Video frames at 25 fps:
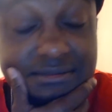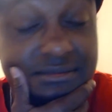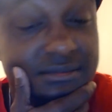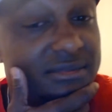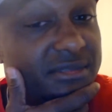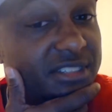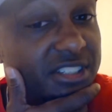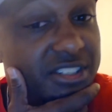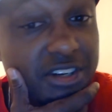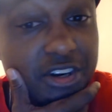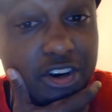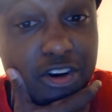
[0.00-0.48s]

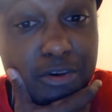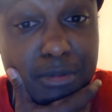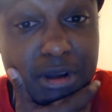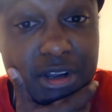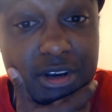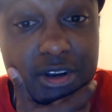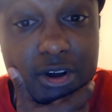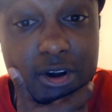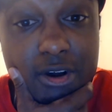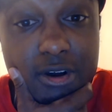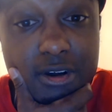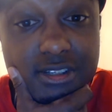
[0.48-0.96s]
You heard my
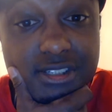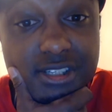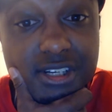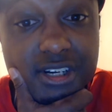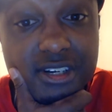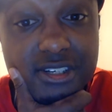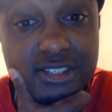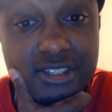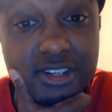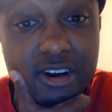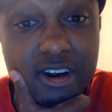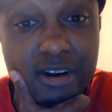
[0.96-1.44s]
dogs
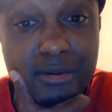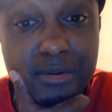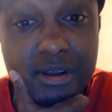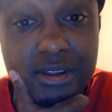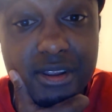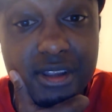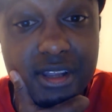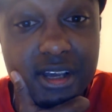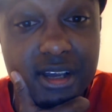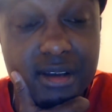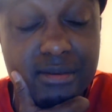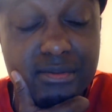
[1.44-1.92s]
there. Sorry
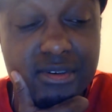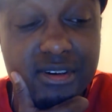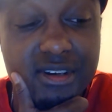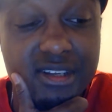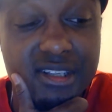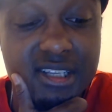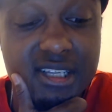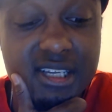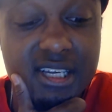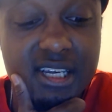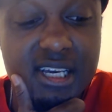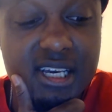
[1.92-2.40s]
about that. But,
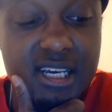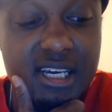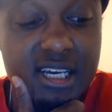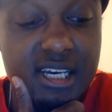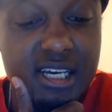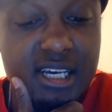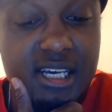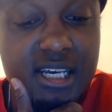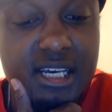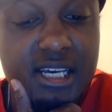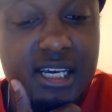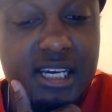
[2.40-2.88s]

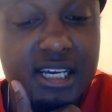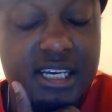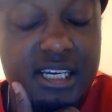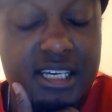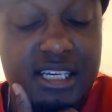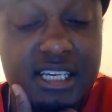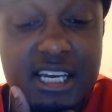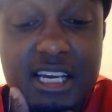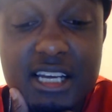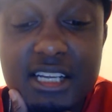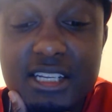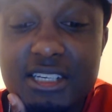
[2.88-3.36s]

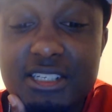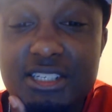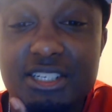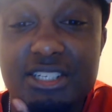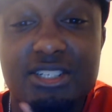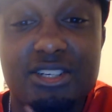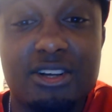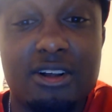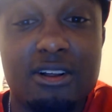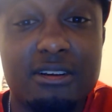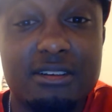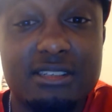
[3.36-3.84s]
yeah,
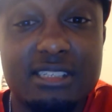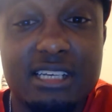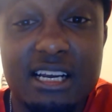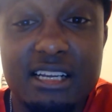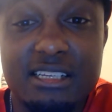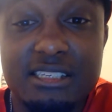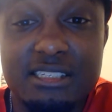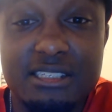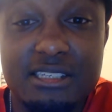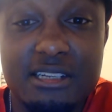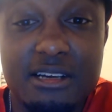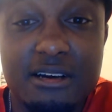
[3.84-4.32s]
just all
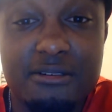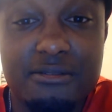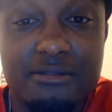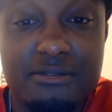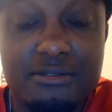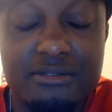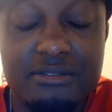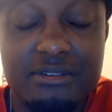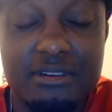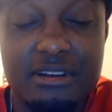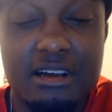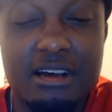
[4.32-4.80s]
exciting stuff.
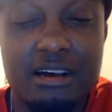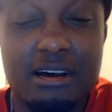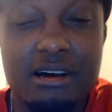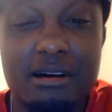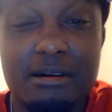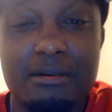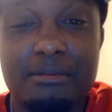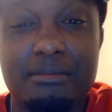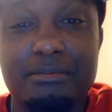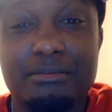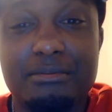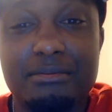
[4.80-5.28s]

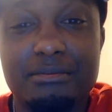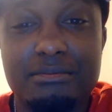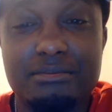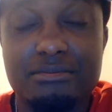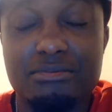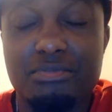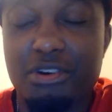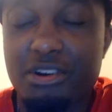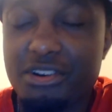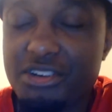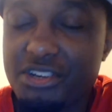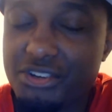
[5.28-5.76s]

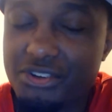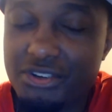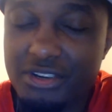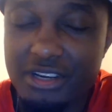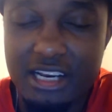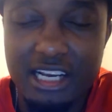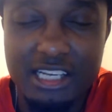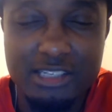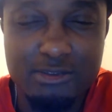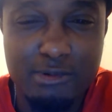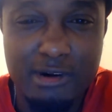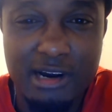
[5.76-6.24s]
Appreciate you
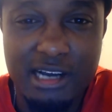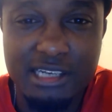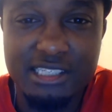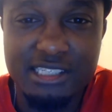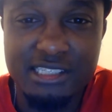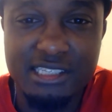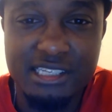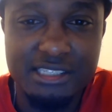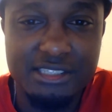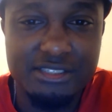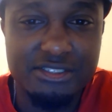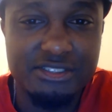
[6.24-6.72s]
guys watching
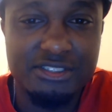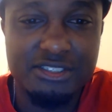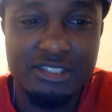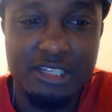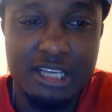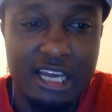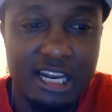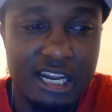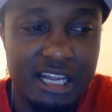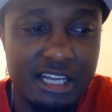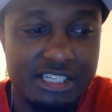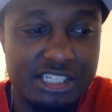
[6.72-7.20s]
this. Just
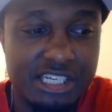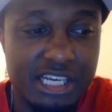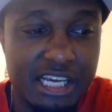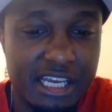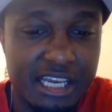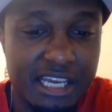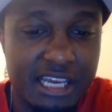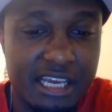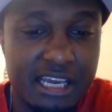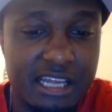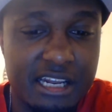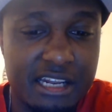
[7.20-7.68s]
kind of
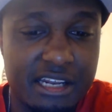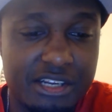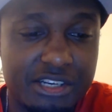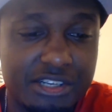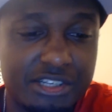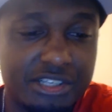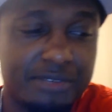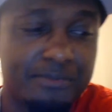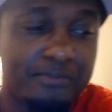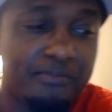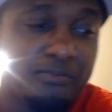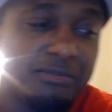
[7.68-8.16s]
check in and
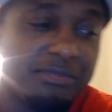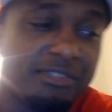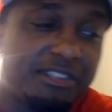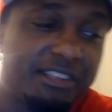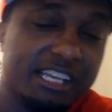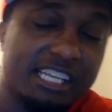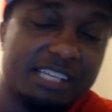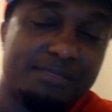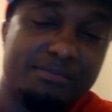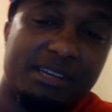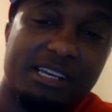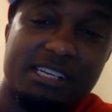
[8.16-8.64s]
just
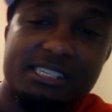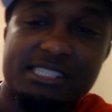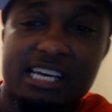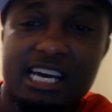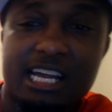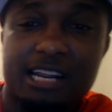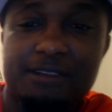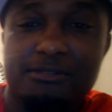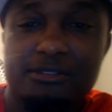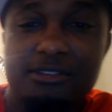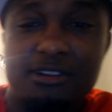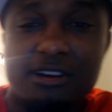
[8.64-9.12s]
gets me
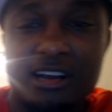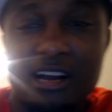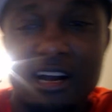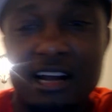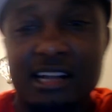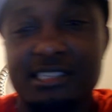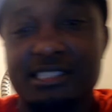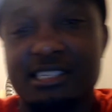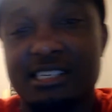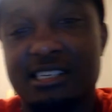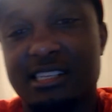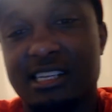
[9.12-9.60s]
excited for the
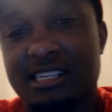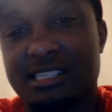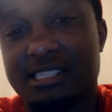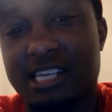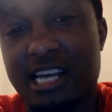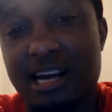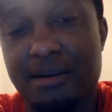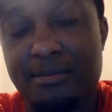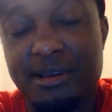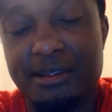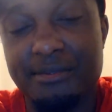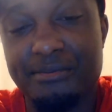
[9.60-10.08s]
content that's
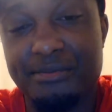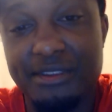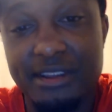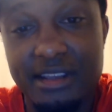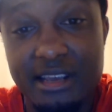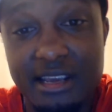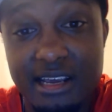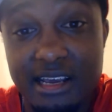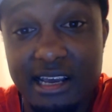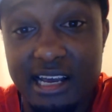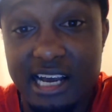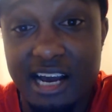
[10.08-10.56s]
coming.
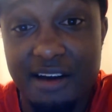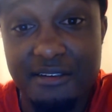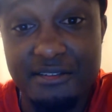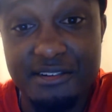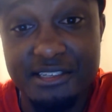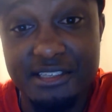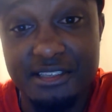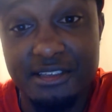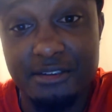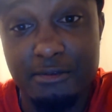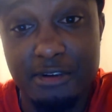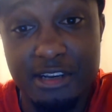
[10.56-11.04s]

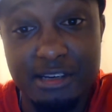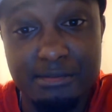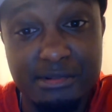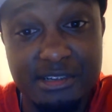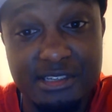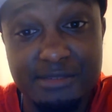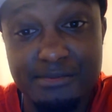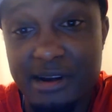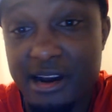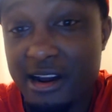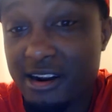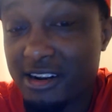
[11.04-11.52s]
Obviously, the Richmond
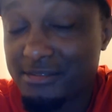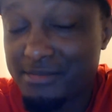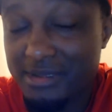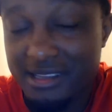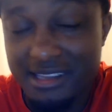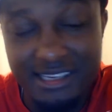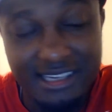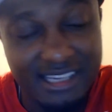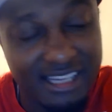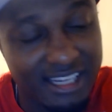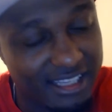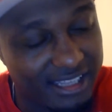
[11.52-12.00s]
Spider is about
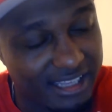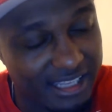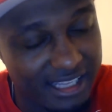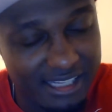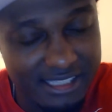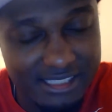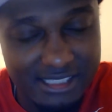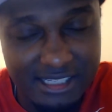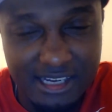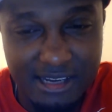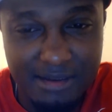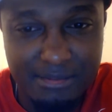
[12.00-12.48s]
to kick
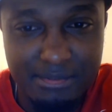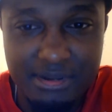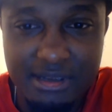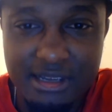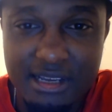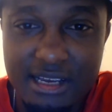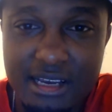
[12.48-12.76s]
things up.